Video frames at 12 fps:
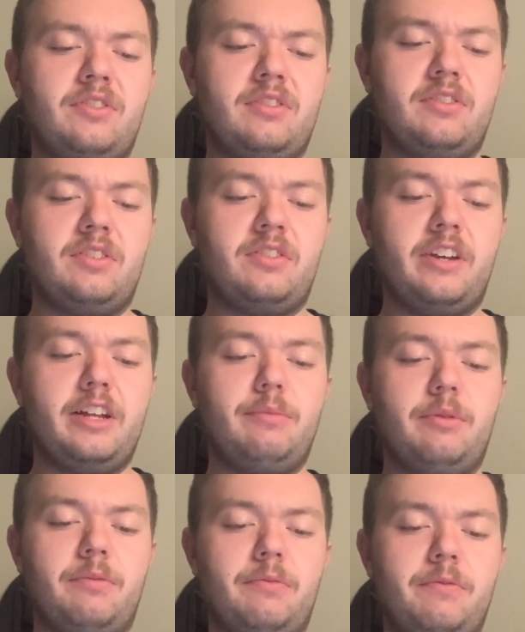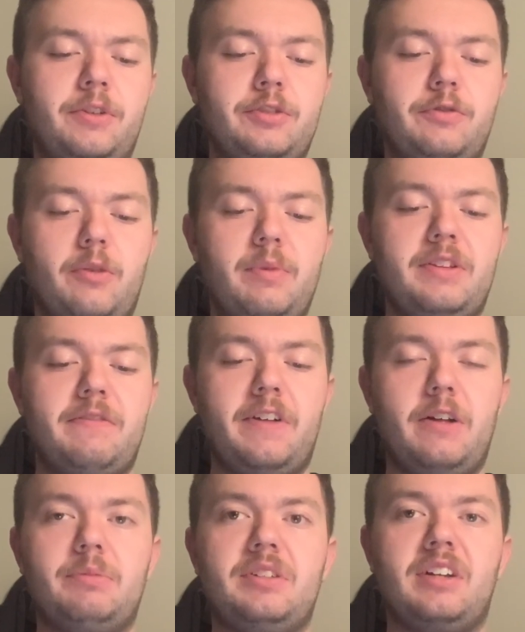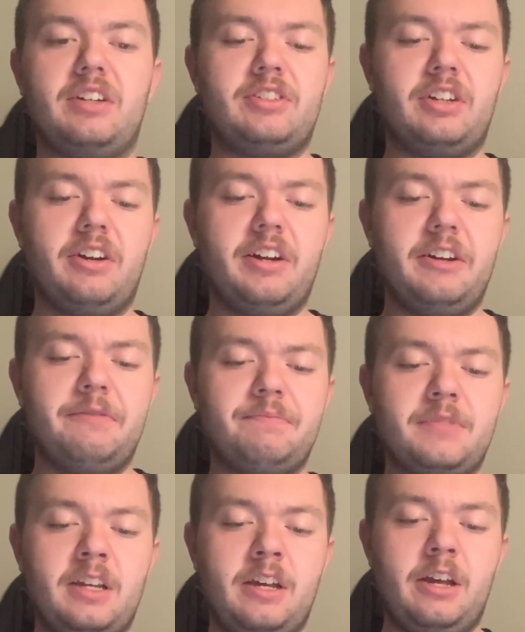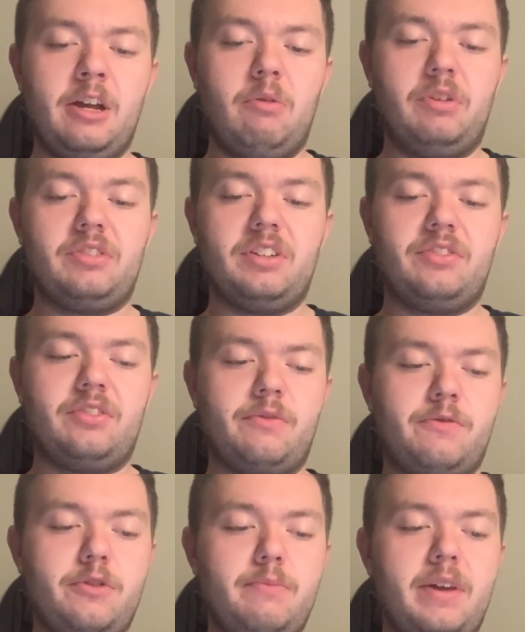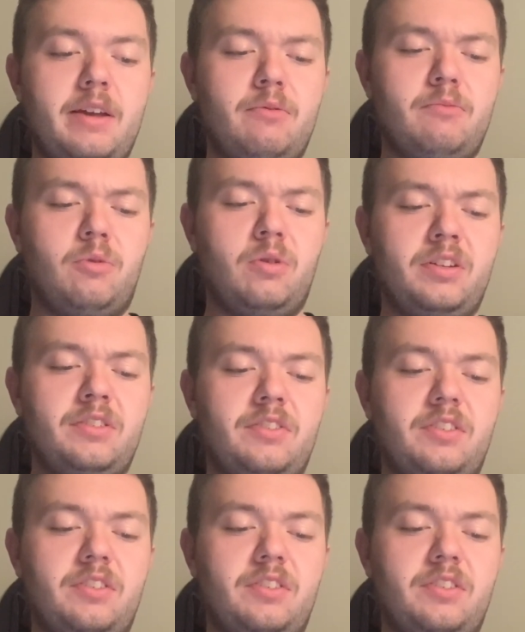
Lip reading: Sustainable Fish Farming developed in Nigeria, which lists a few main ones.